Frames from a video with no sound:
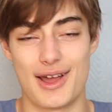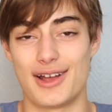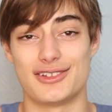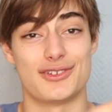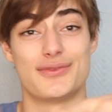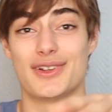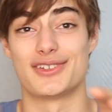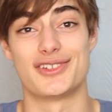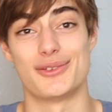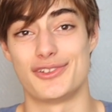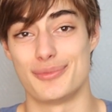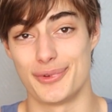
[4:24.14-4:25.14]
I just felt
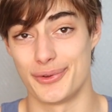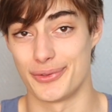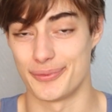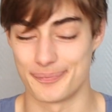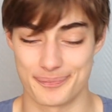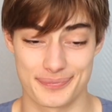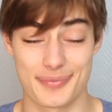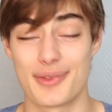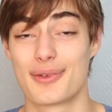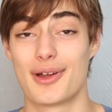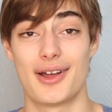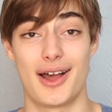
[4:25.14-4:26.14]
so smooth.
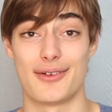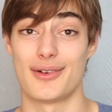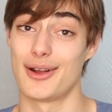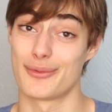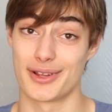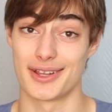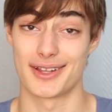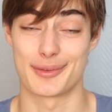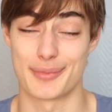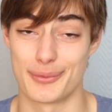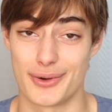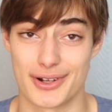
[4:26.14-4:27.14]
I really like
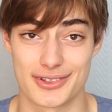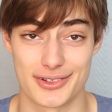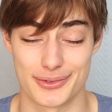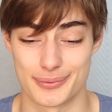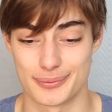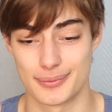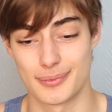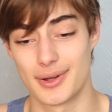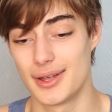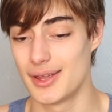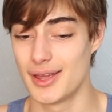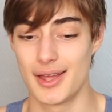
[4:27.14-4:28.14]
my walk too.
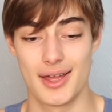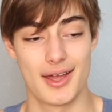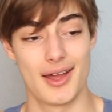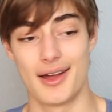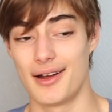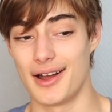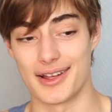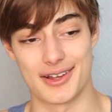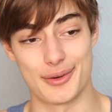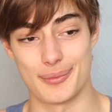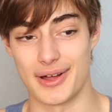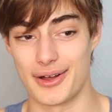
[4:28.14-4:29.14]
I
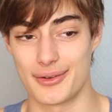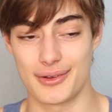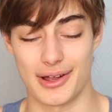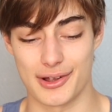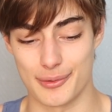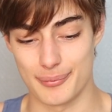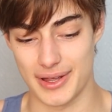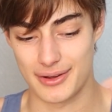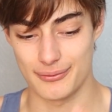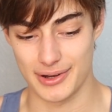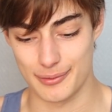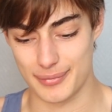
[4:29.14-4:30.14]
come back
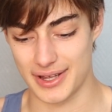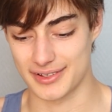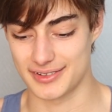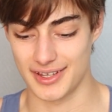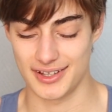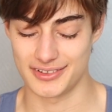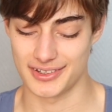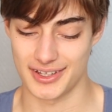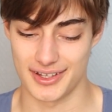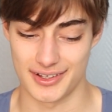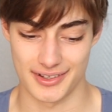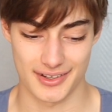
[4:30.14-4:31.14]
around backstage
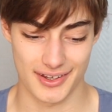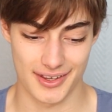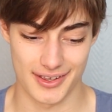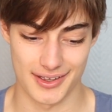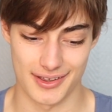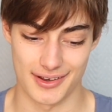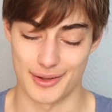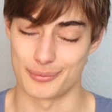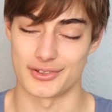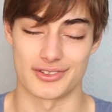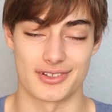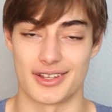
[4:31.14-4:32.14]
again, and I'm
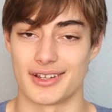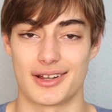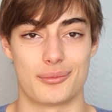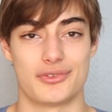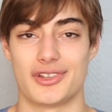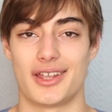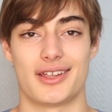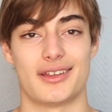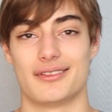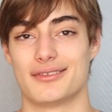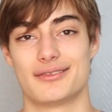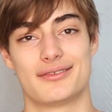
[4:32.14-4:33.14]
just like, I'm
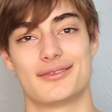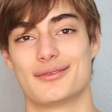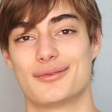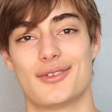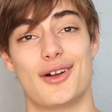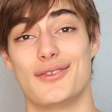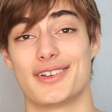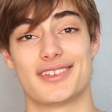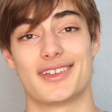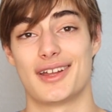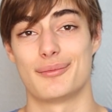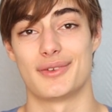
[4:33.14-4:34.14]
shaking of
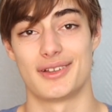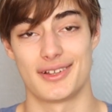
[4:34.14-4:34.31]
excitement.